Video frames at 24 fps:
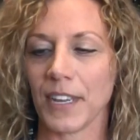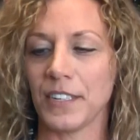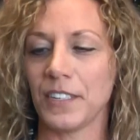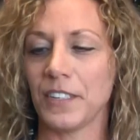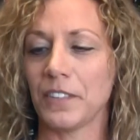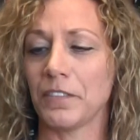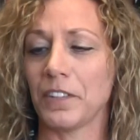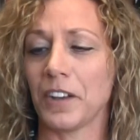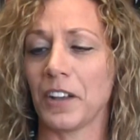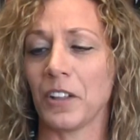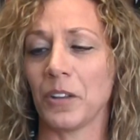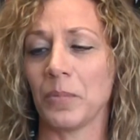
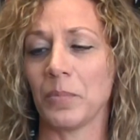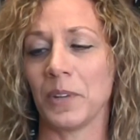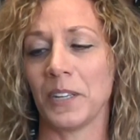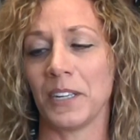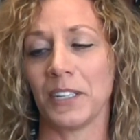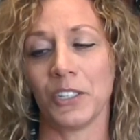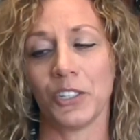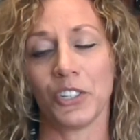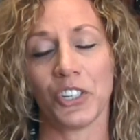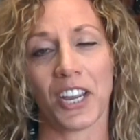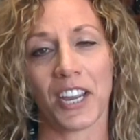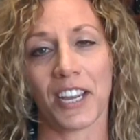Development
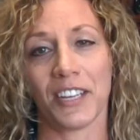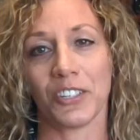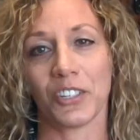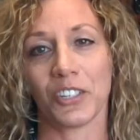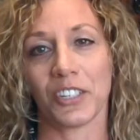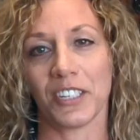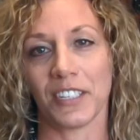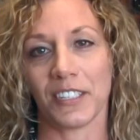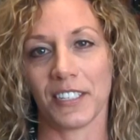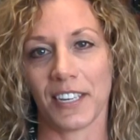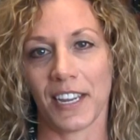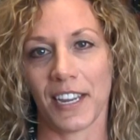and
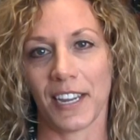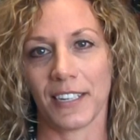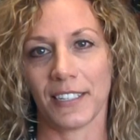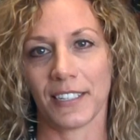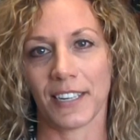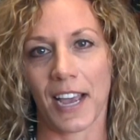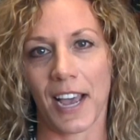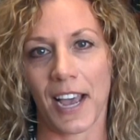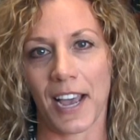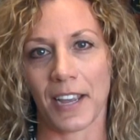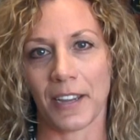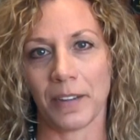change can take
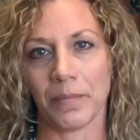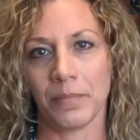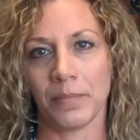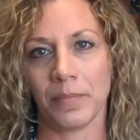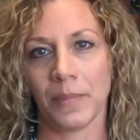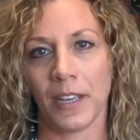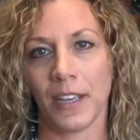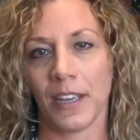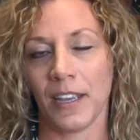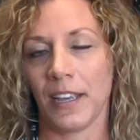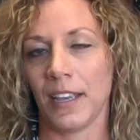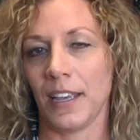
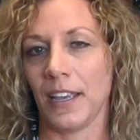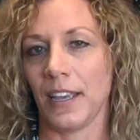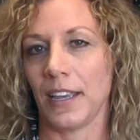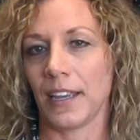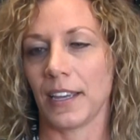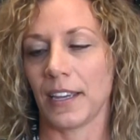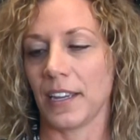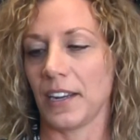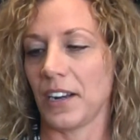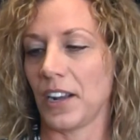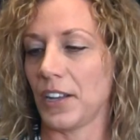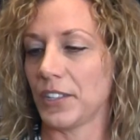time.
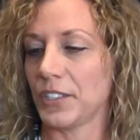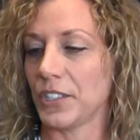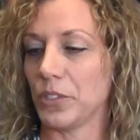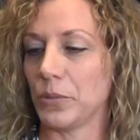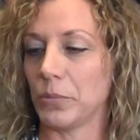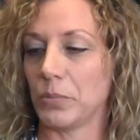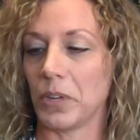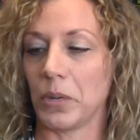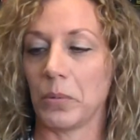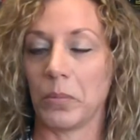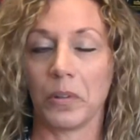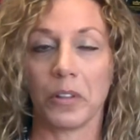It can
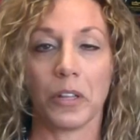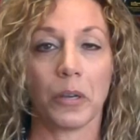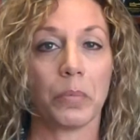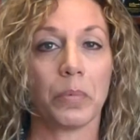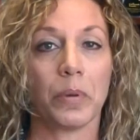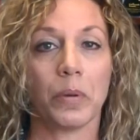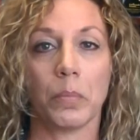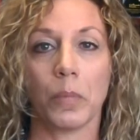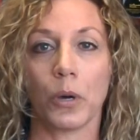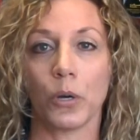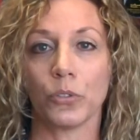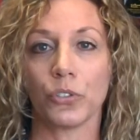also bubble
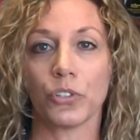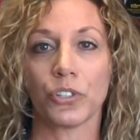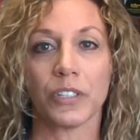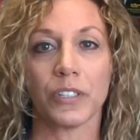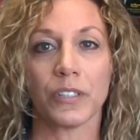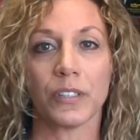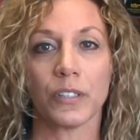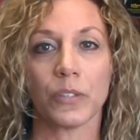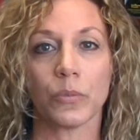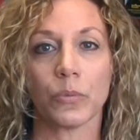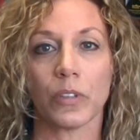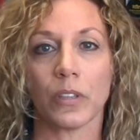up
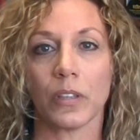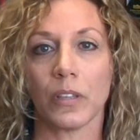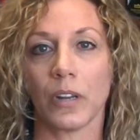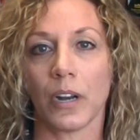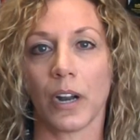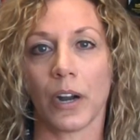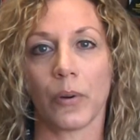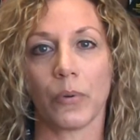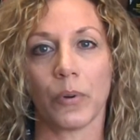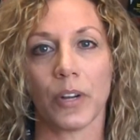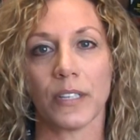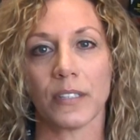emotions within
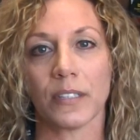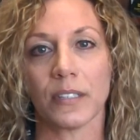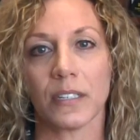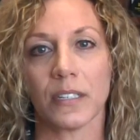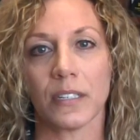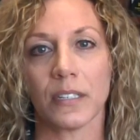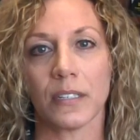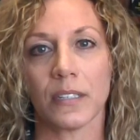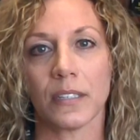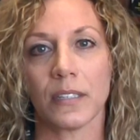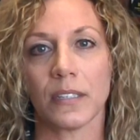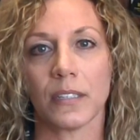our
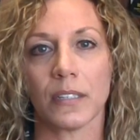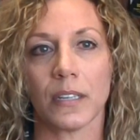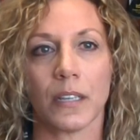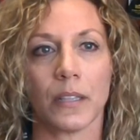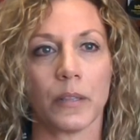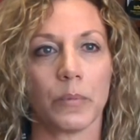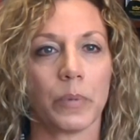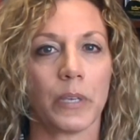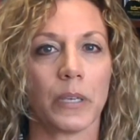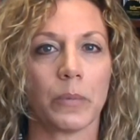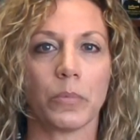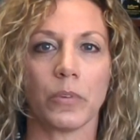residents and
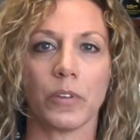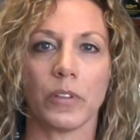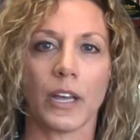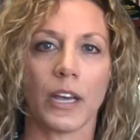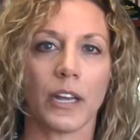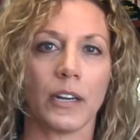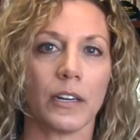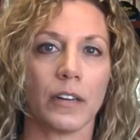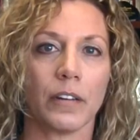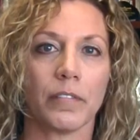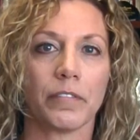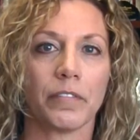the people
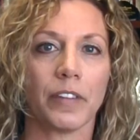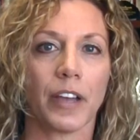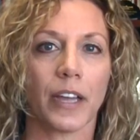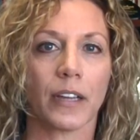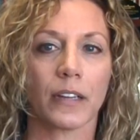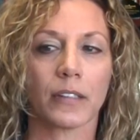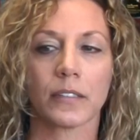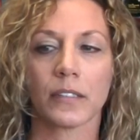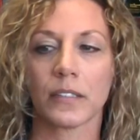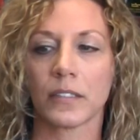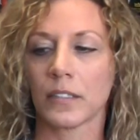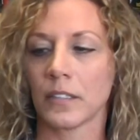that it
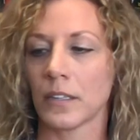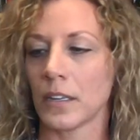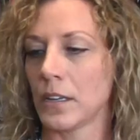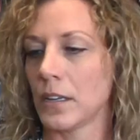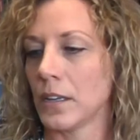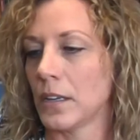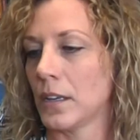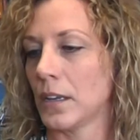affects.